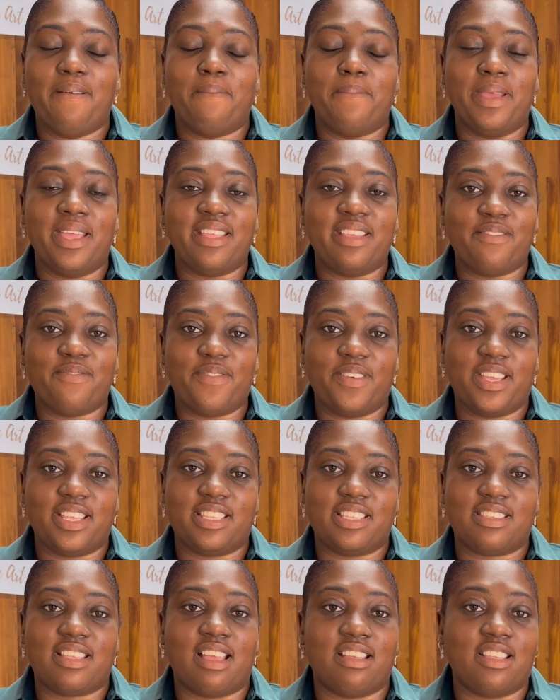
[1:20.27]

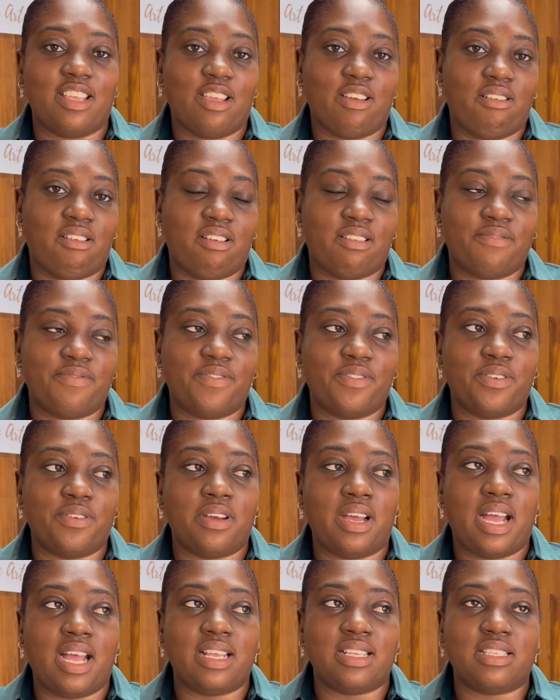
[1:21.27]
benefits that they
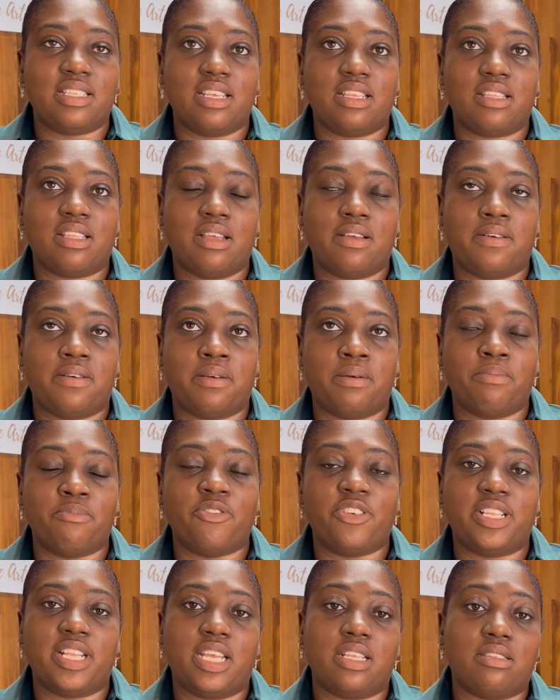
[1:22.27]
offer as it
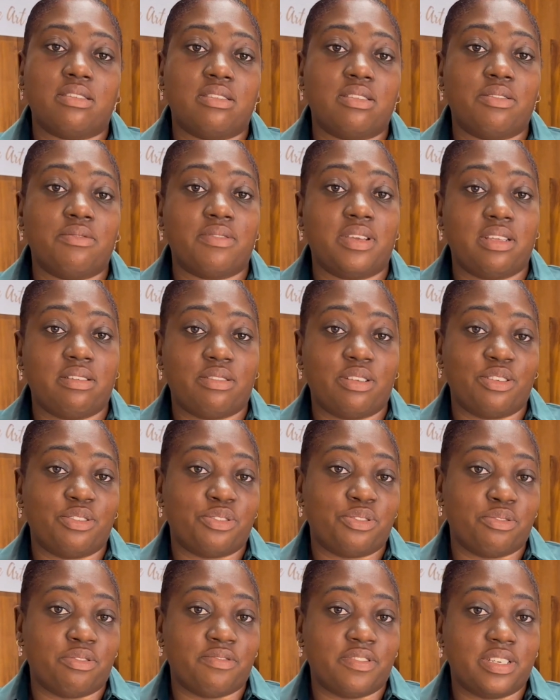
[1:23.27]
relates to health
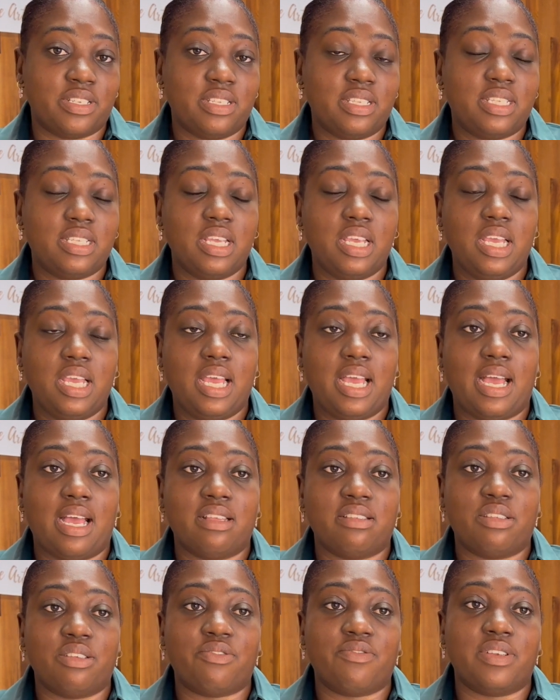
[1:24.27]
insurance,
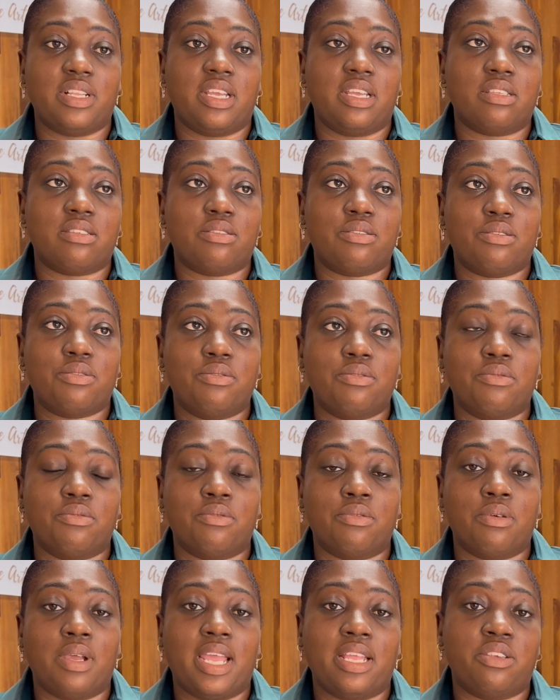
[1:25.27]
as it relates
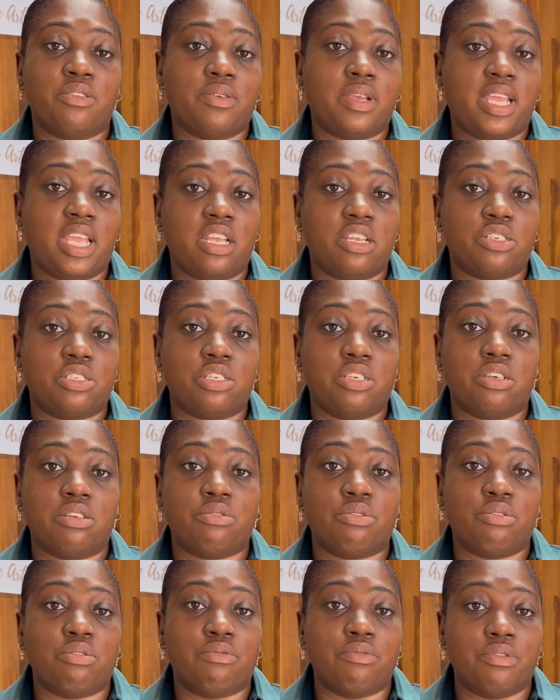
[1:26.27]
to
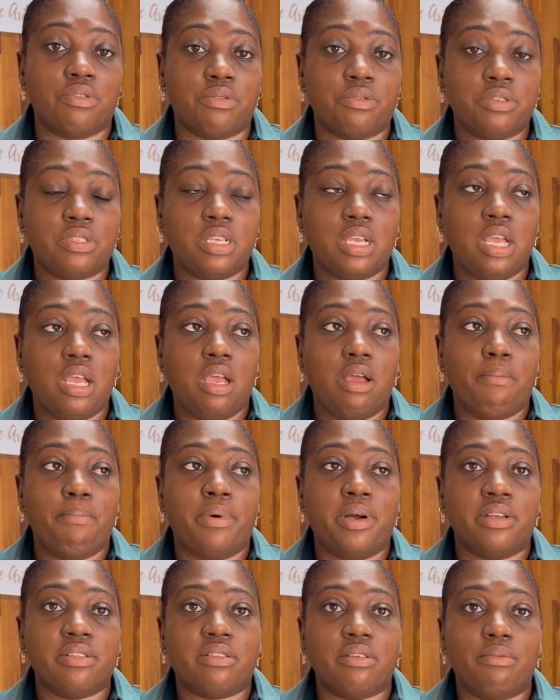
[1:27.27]
education, the growth.
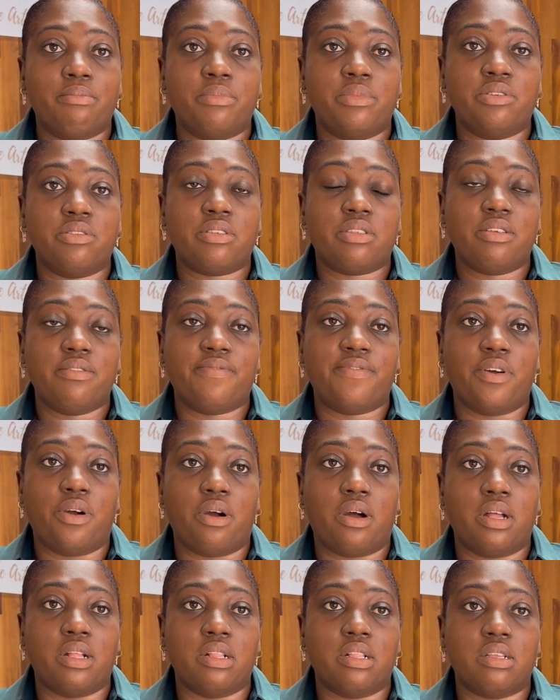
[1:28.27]
But most of
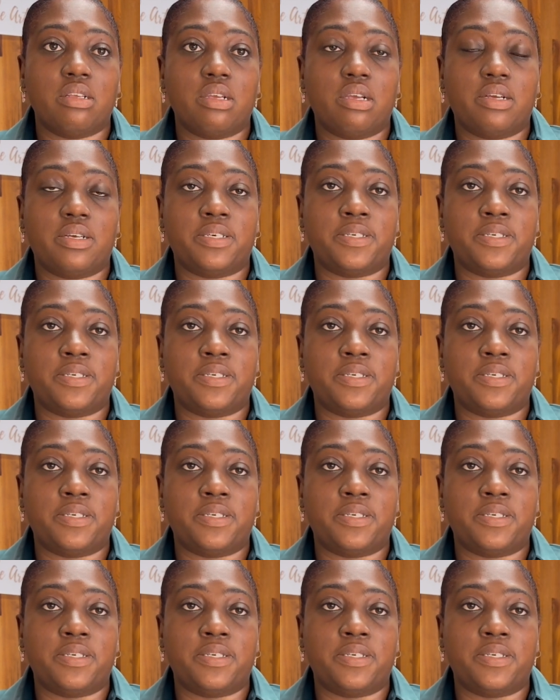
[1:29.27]
all,